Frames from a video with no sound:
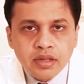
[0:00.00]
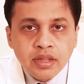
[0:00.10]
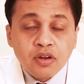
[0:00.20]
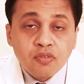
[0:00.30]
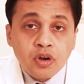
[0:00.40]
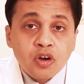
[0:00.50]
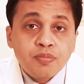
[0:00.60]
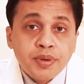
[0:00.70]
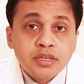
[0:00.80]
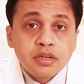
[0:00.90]
There are a lot
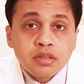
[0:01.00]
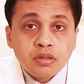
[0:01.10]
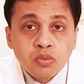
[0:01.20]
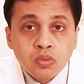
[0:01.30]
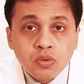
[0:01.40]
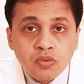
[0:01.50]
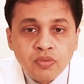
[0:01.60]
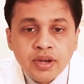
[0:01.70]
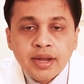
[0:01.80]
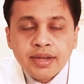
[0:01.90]
of patients who,
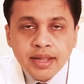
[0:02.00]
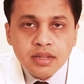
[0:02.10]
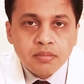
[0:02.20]
when I tell